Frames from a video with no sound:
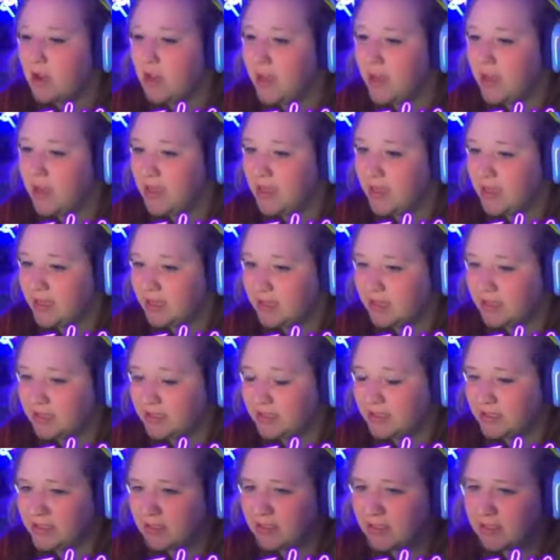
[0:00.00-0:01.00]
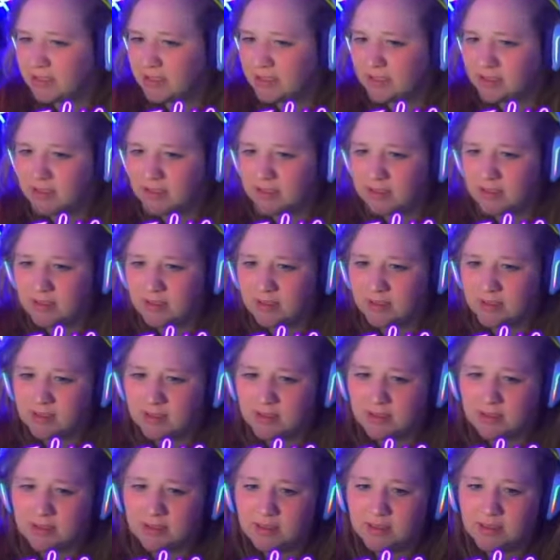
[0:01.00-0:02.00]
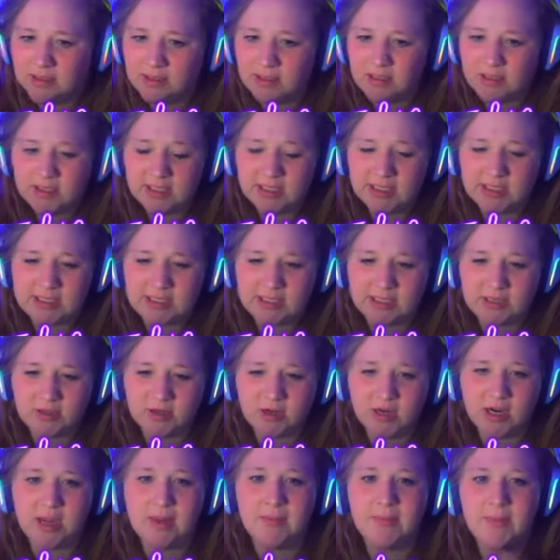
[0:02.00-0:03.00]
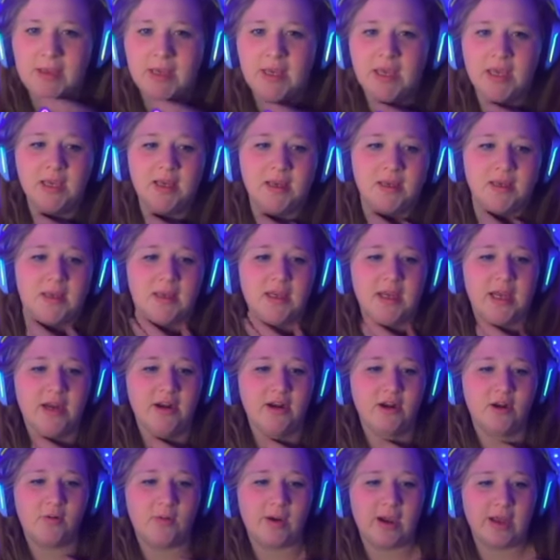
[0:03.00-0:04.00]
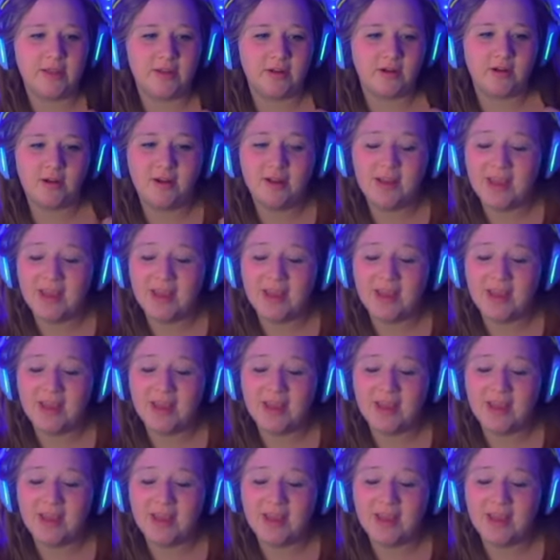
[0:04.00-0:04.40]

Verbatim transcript: all aliens? Oh, that's a little creepy. I don't know why they're all